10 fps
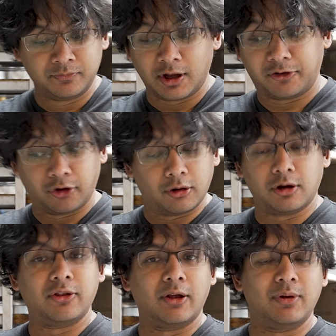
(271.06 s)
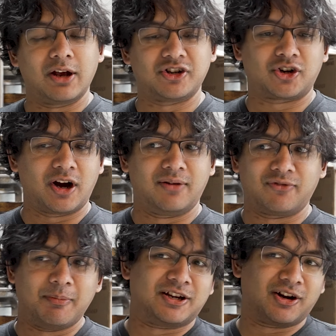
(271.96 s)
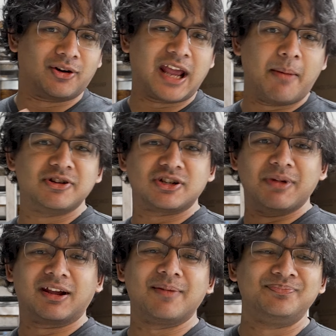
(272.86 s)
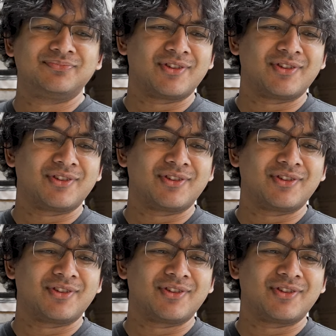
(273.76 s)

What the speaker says: It's so good that we actually tried fermenting our own cabbage to make it.